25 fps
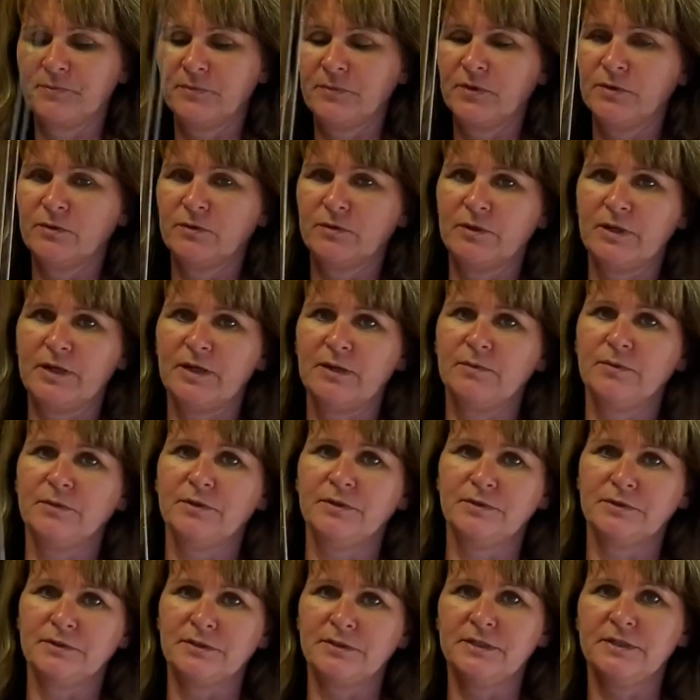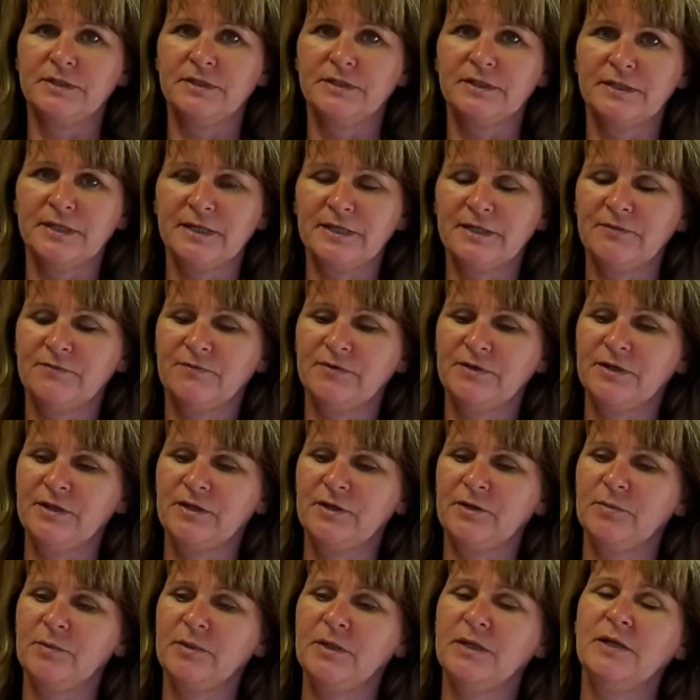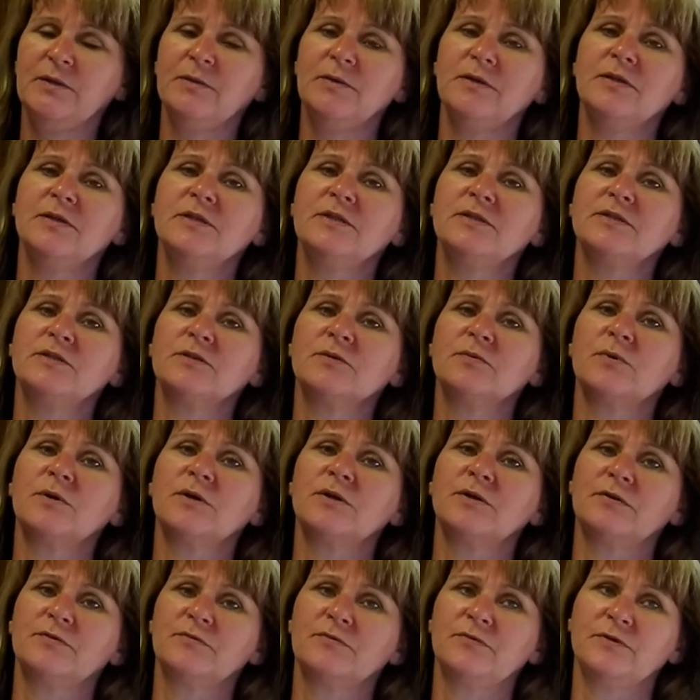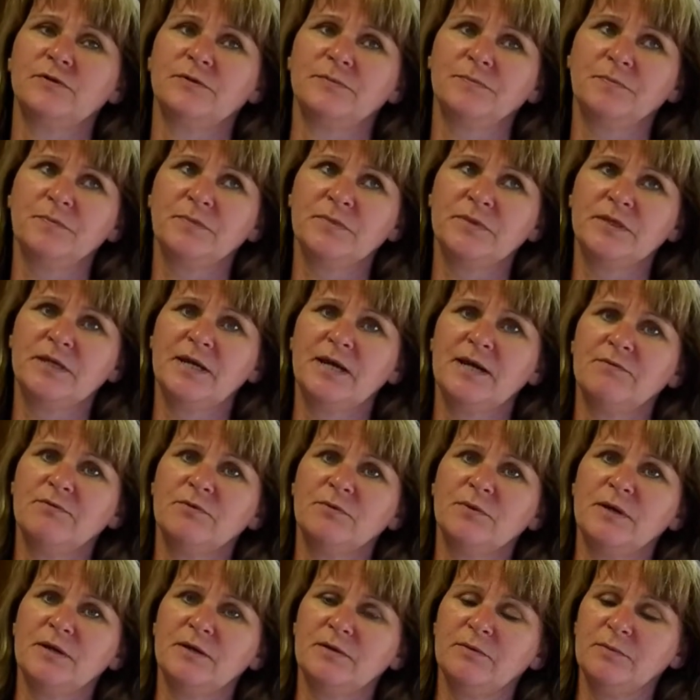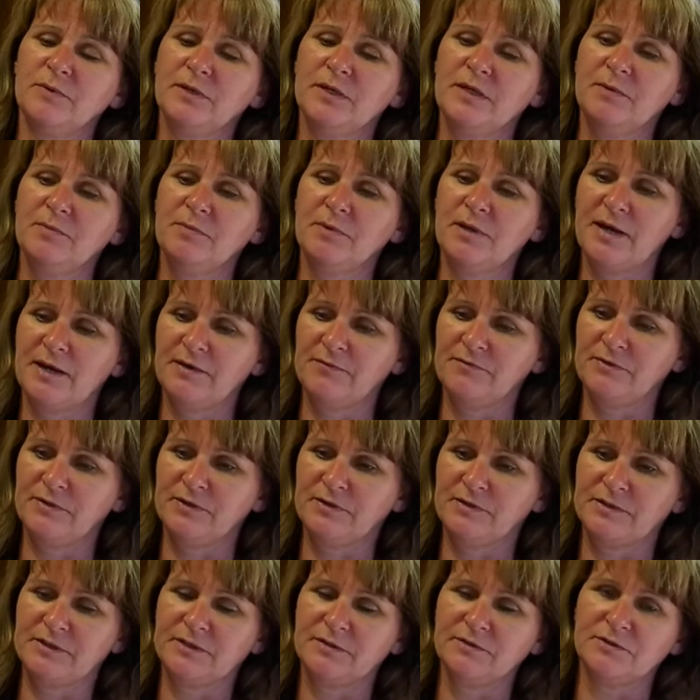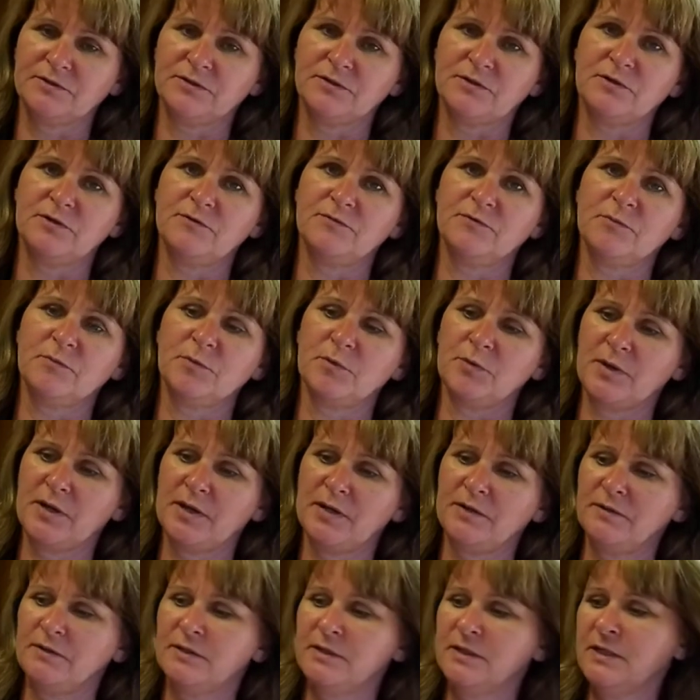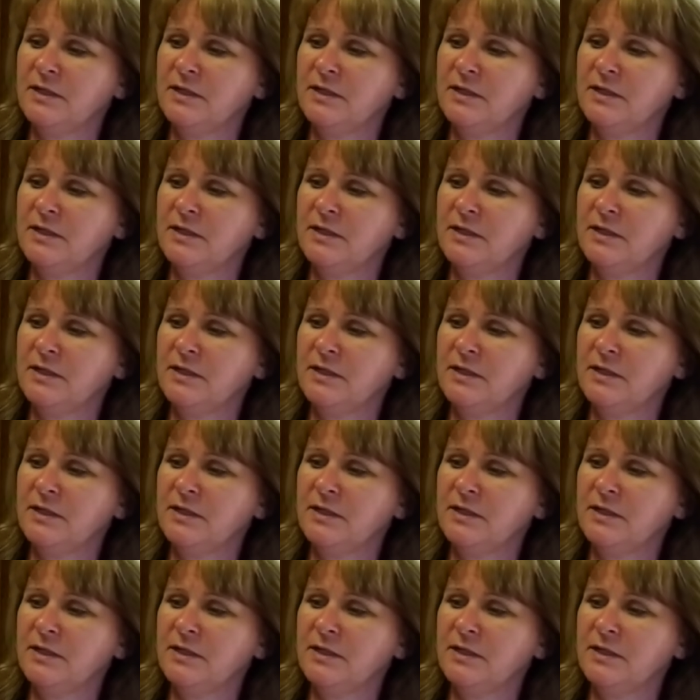Don't know how well you're seeing all that in the video, but anyway, these are wonderful to have around. We keep a half dozen or so of them around.